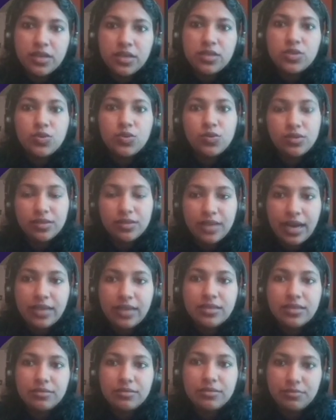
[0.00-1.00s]
So
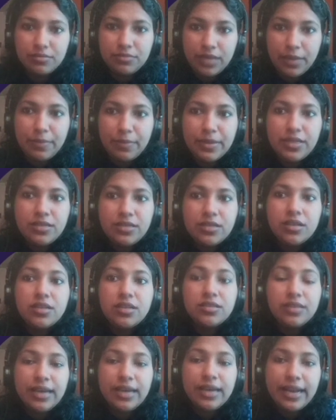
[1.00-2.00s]
that means
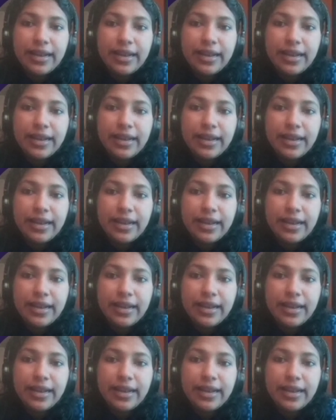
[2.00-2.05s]
the